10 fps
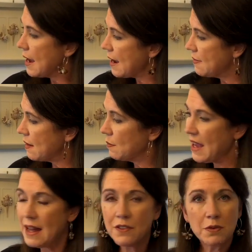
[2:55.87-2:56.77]
And then we
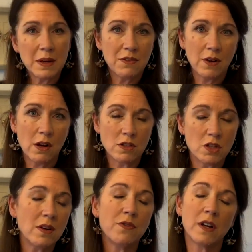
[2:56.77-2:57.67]
had three different, or
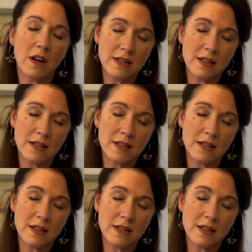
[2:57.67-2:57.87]
two different